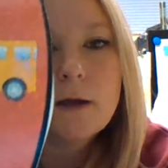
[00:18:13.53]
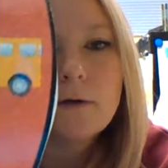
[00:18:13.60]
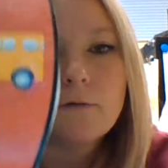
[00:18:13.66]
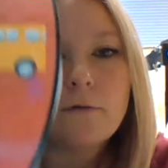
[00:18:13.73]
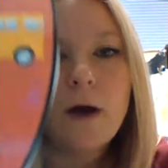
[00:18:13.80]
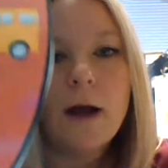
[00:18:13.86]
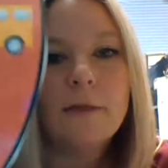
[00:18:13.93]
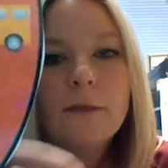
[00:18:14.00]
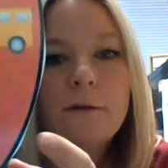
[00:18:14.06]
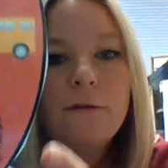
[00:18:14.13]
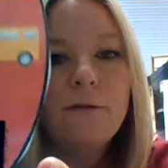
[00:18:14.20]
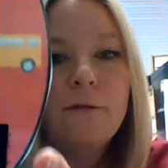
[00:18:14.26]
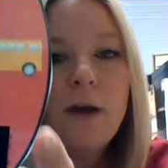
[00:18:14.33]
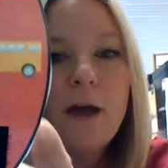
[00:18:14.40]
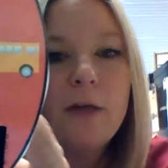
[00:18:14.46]
Right. The
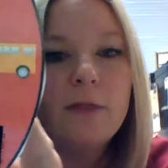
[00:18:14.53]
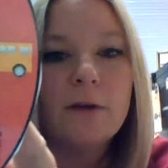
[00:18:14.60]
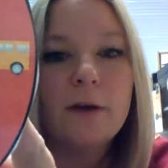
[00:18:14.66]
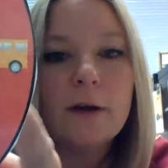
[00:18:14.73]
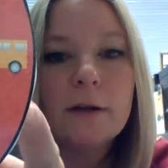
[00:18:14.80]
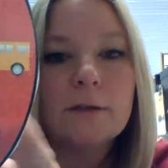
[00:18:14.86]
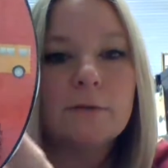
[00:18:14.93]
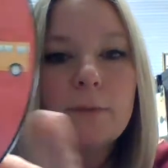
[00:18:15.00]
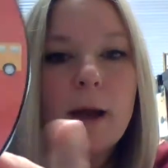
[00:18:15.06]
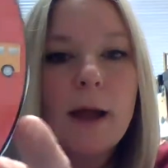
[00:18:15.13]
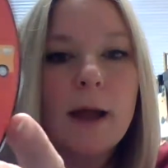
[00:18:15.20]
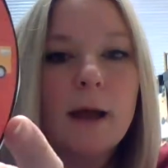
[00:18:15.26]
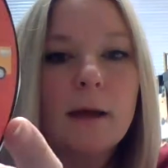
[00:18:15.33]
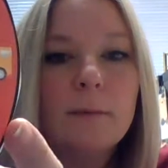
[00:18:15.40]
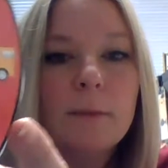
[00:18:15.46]
feather is
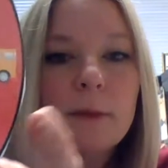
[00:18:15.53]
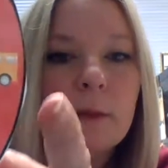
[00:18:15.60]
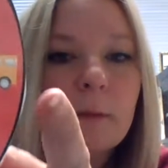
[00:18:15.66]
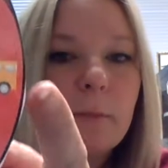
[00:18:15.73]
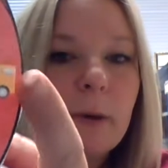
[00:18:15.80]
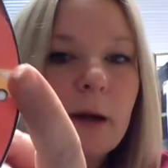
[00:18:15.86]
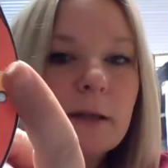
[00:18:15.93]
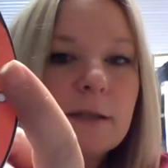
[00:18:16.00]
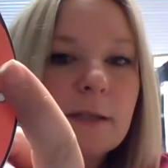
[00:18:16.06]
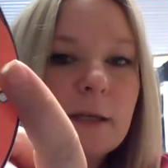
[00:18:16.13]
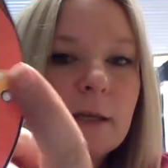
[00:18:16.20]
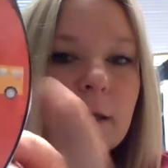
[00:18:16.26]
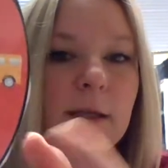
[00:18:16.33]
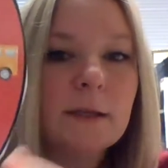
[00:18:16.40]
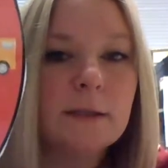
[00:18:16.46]
red, but the bus
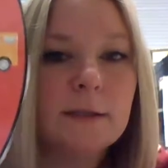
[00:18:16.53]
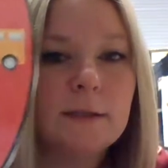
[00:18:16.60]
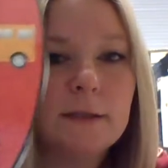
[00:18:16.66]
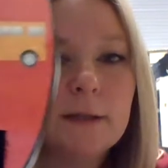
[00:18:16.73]
is